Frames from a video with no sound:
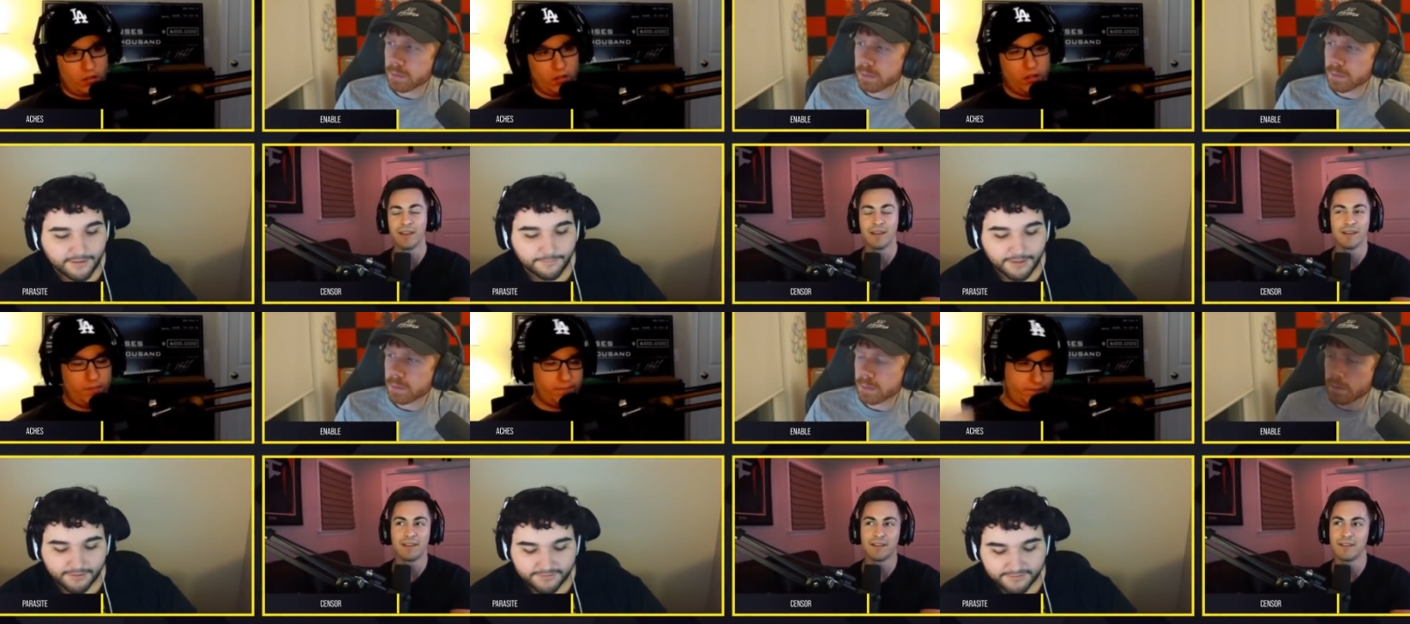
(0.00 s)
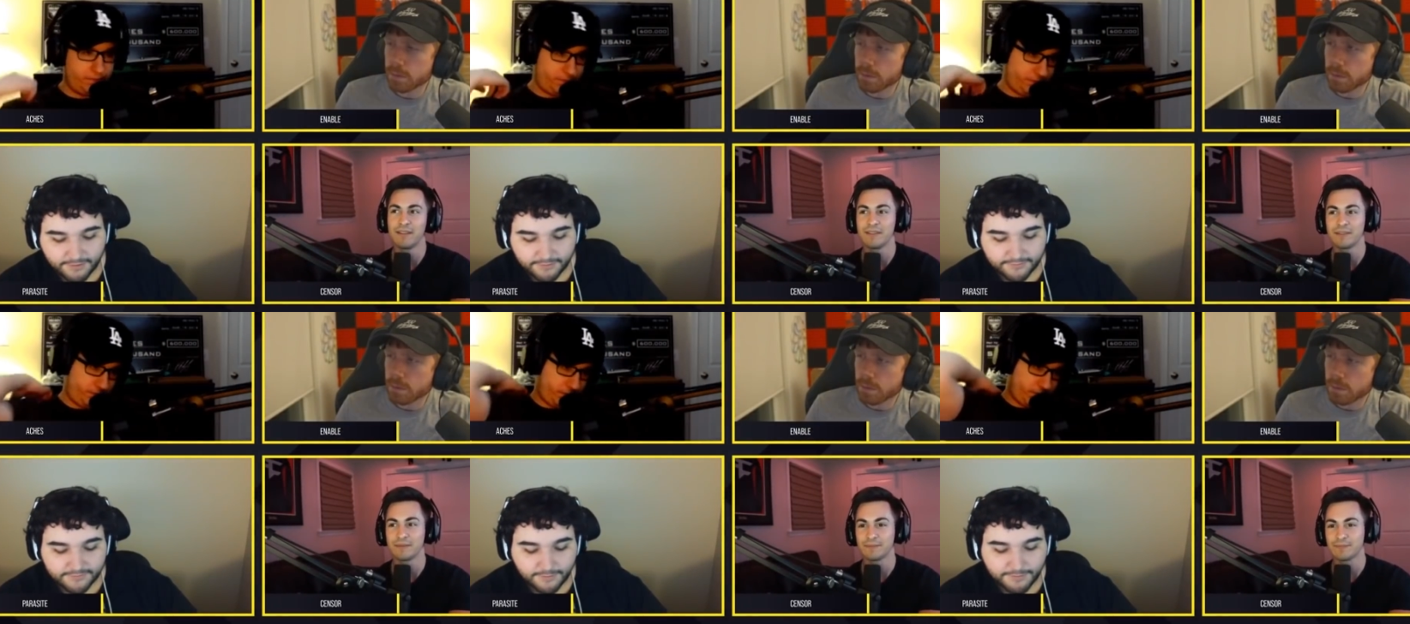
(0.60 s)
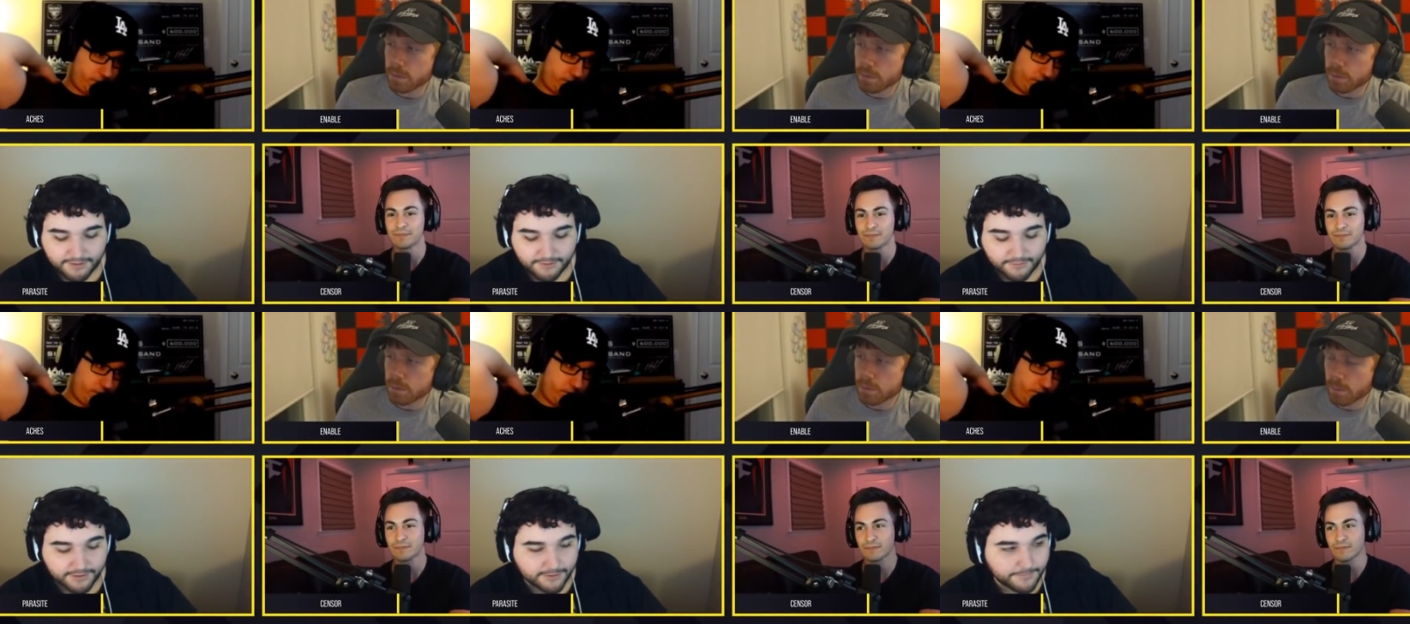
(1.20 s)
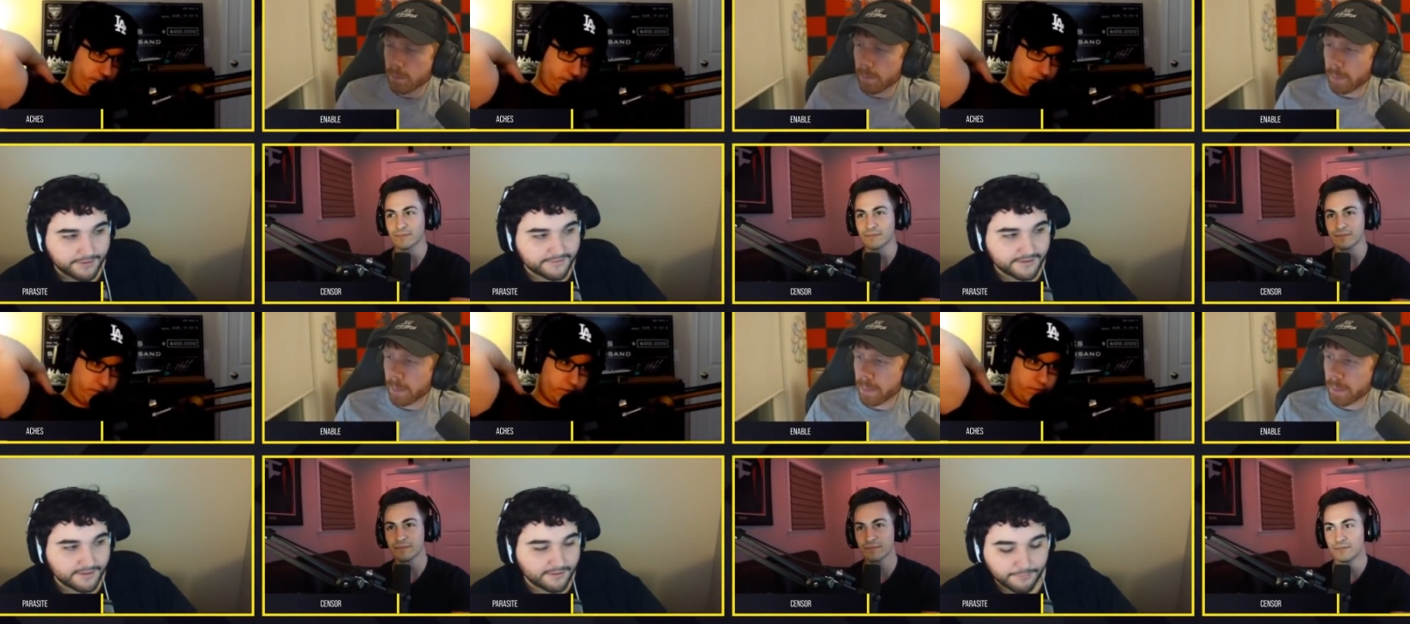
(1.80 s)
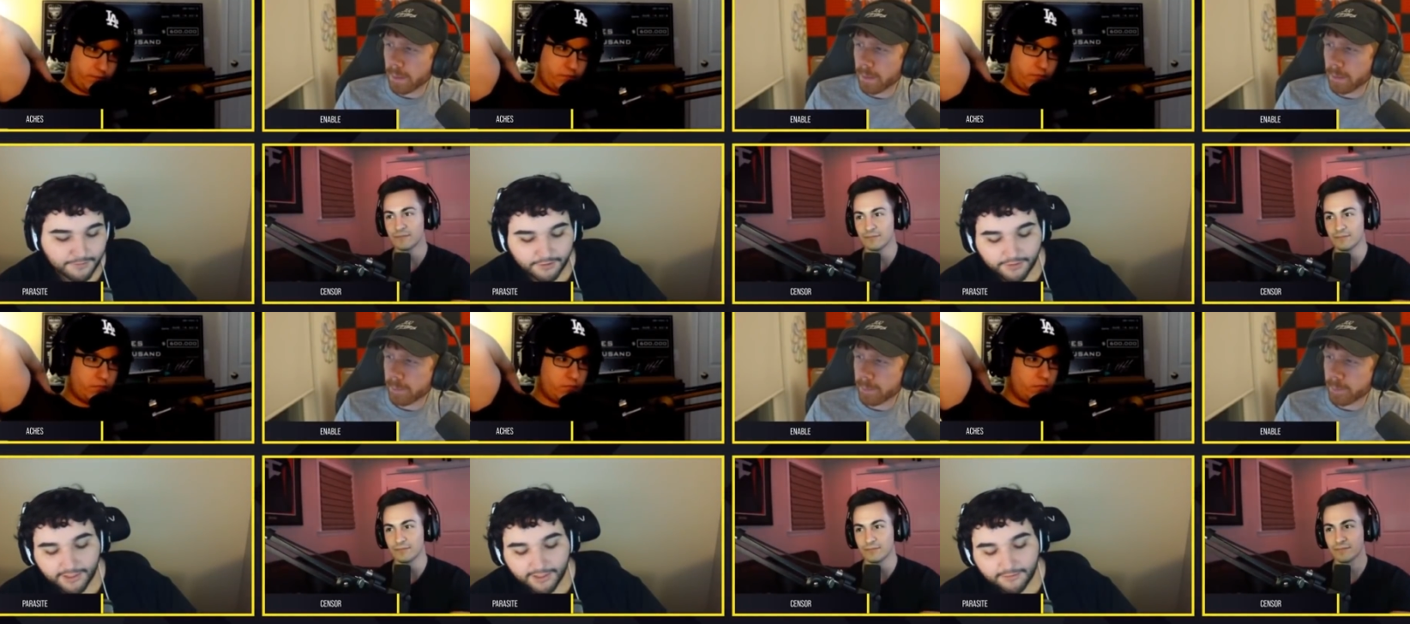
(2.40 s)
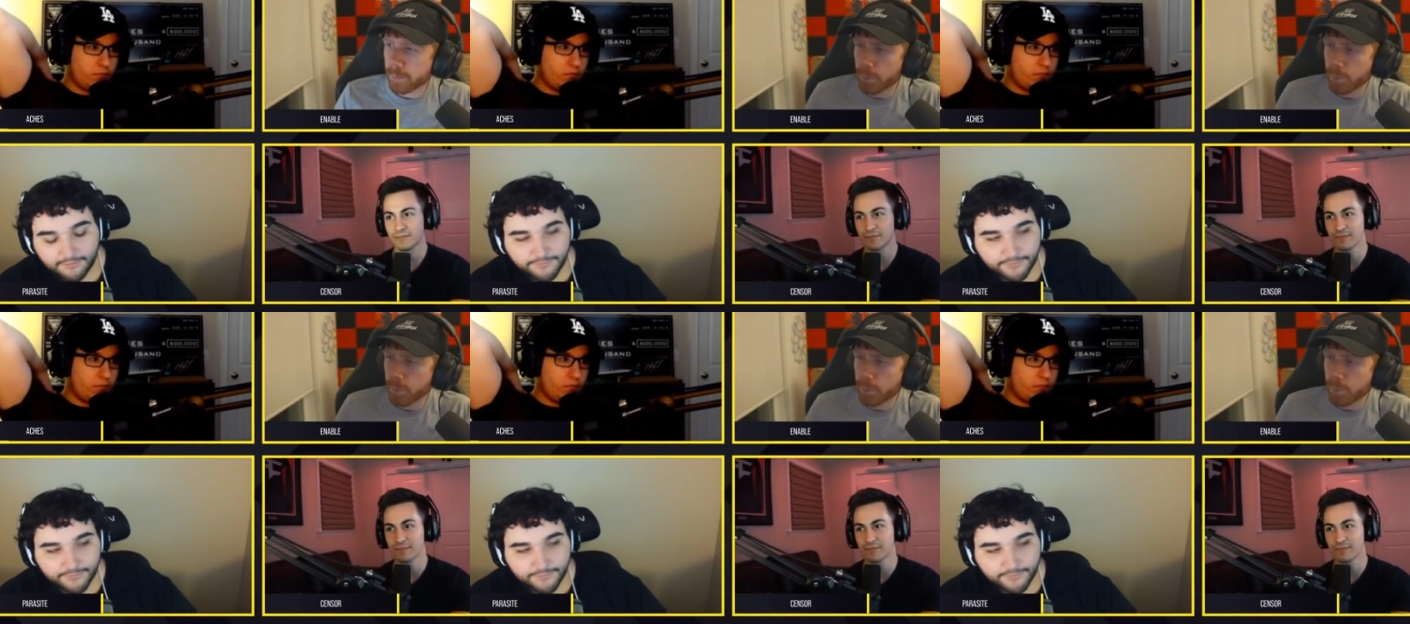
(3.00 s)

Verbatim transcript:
Speaker 1: I'm not going to talk, I'm not going to look at Abizio, I'm going to look at,